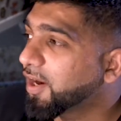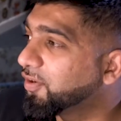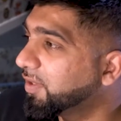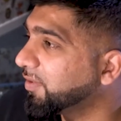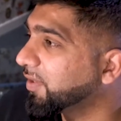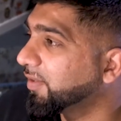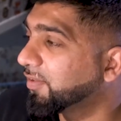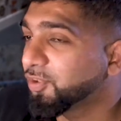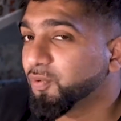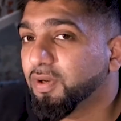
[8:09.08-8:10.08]
are
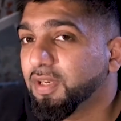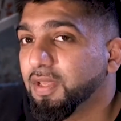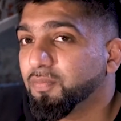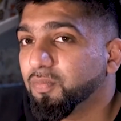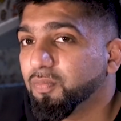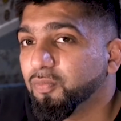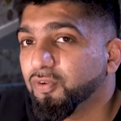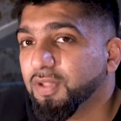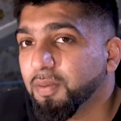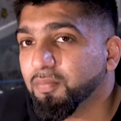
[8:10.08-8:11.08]
criticizing someone named
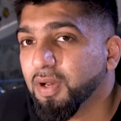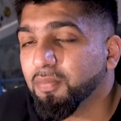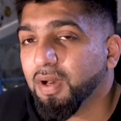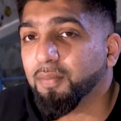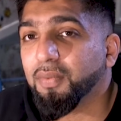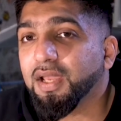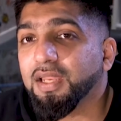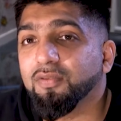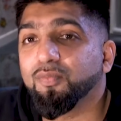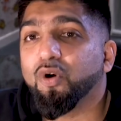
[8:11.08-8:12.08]
Muzammam, and my
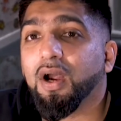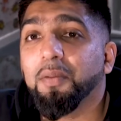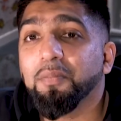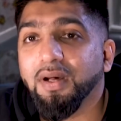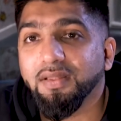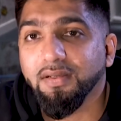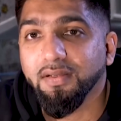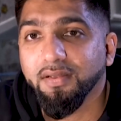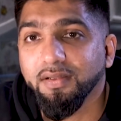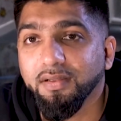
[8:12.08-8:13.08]
name is Muhammad.
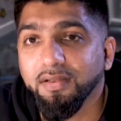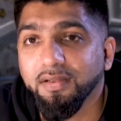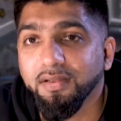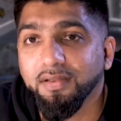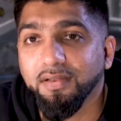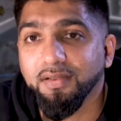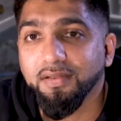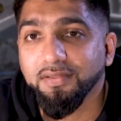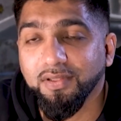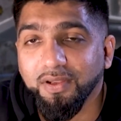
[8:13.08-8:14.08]

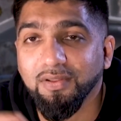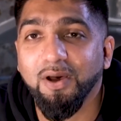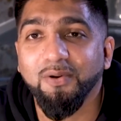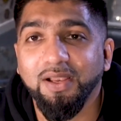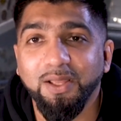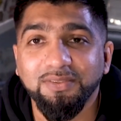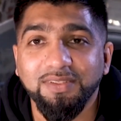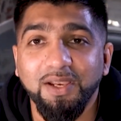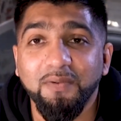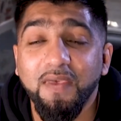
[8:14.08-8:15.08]
Sallallahu
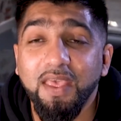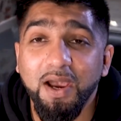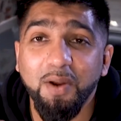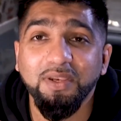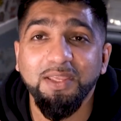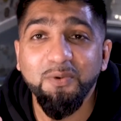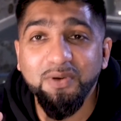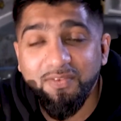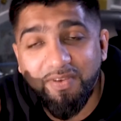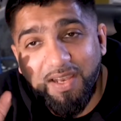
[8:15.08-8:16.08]
alayhi wa sallam. I mean, he
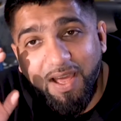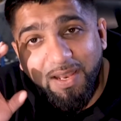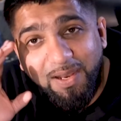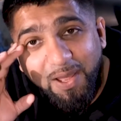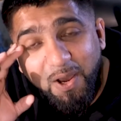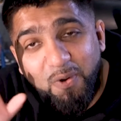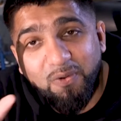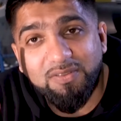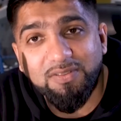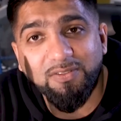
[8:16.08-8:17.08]
wouldn't even
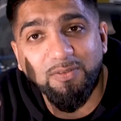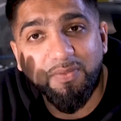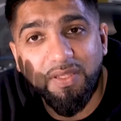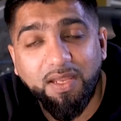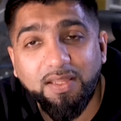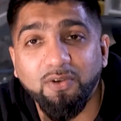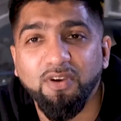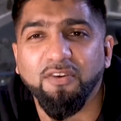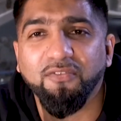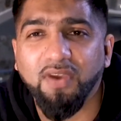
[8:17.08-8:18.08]
allow something like that
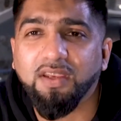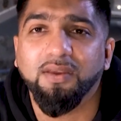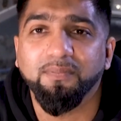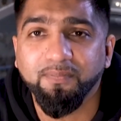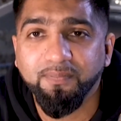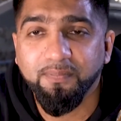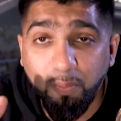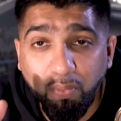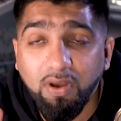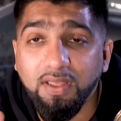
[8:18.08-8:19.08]
to affect him.
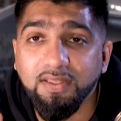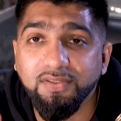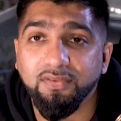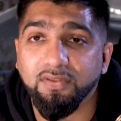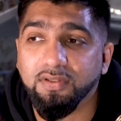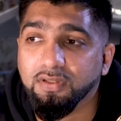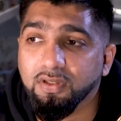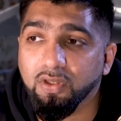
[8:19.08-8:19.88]
The point is,